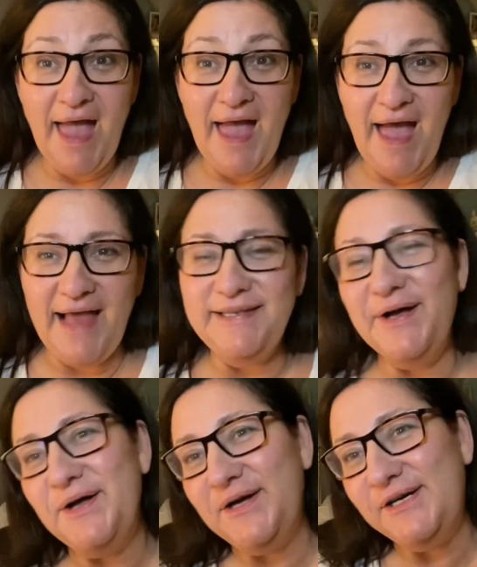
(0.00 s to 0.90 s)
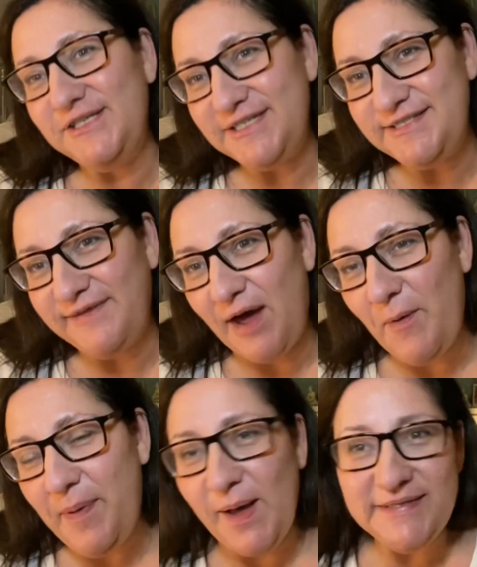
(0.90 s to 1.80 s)
Hello gorgeous
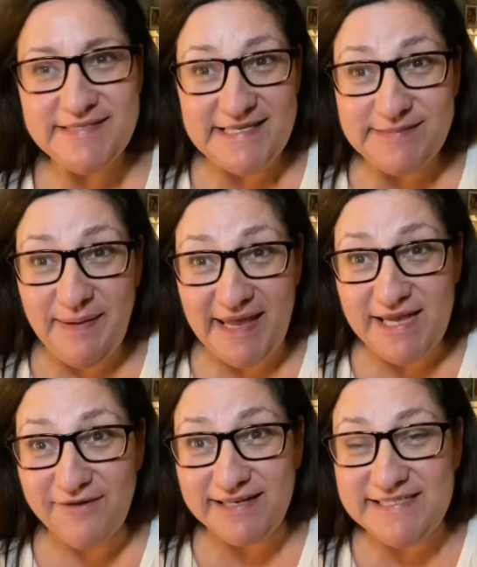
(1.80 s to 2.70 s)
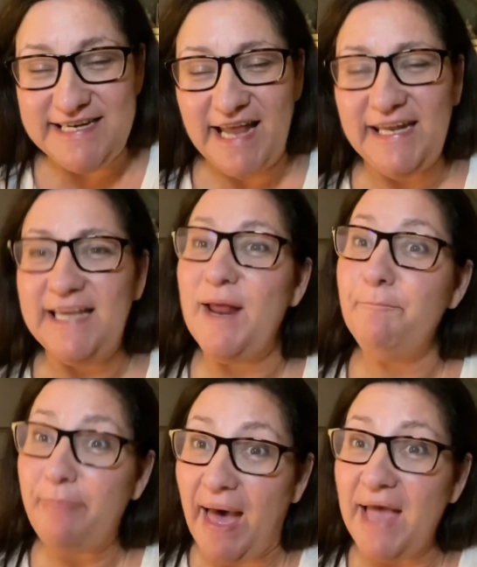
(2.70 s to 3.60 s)
flower pots, it's me, your Auntie Nellie, and I'm
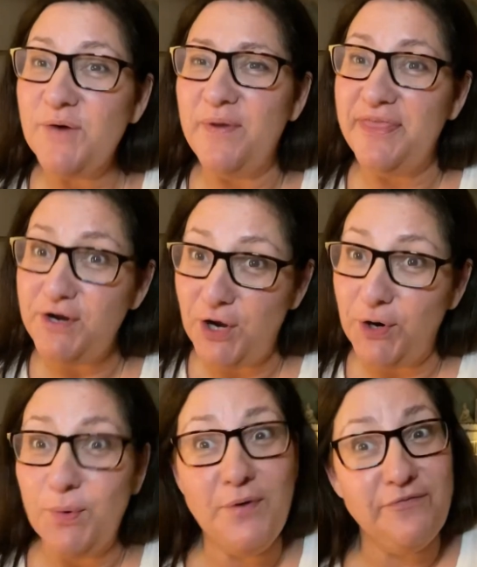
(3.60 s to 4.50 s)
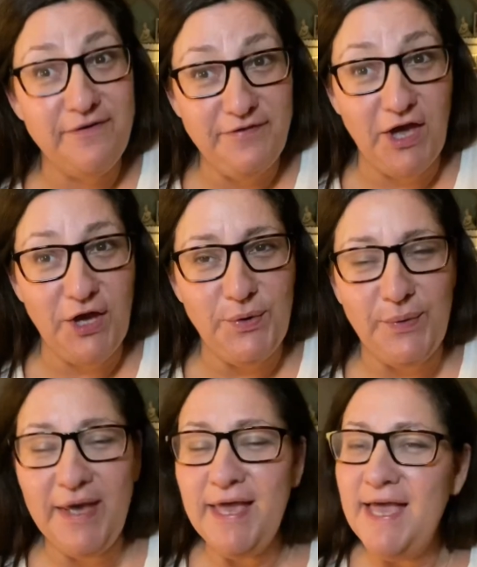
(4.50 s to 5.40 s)
back with a new
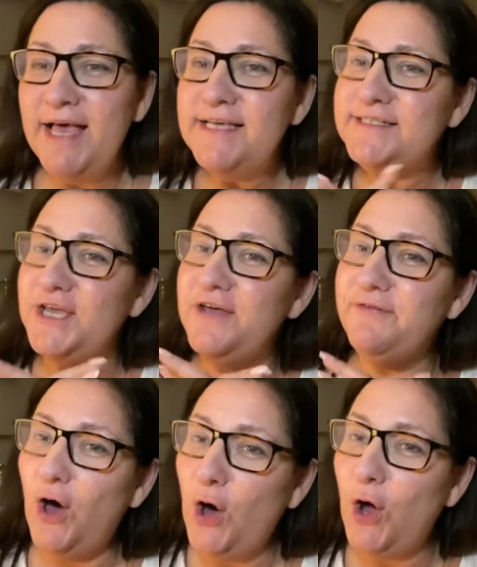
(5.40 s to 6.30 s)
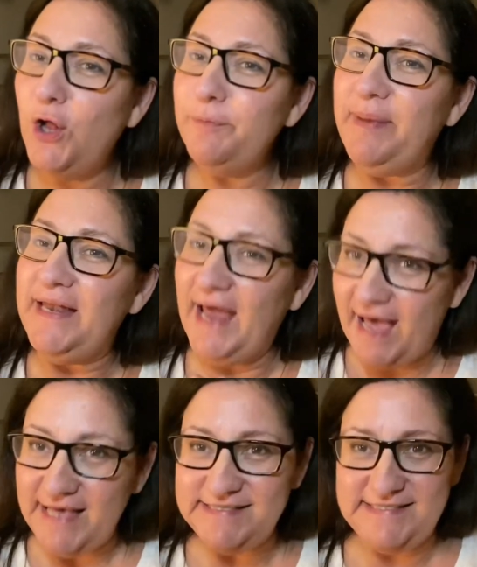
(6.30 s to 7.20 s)
review. So you've all been
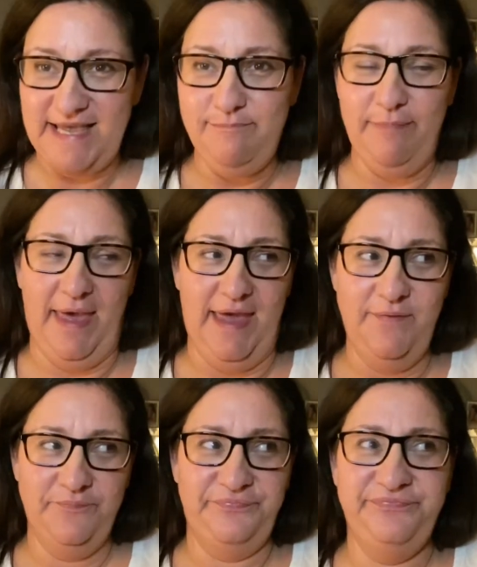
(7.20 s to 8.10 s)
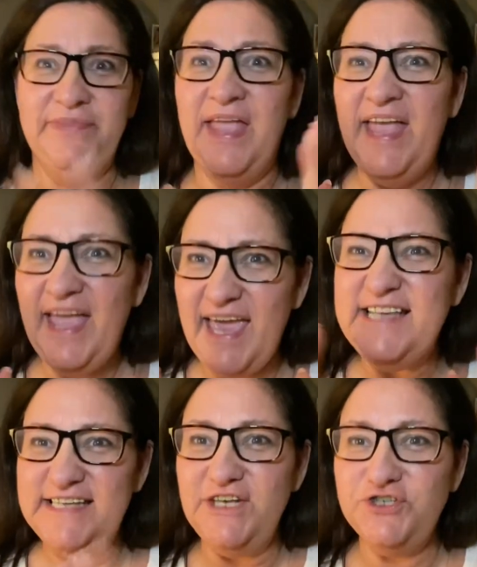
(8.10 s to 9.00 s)
asking me,
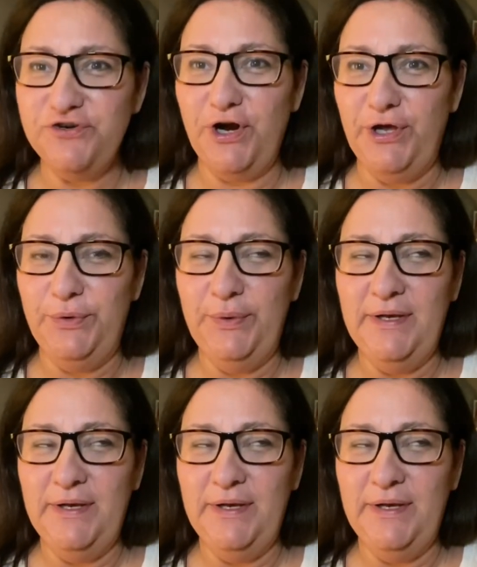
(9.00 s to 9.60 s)
is it true?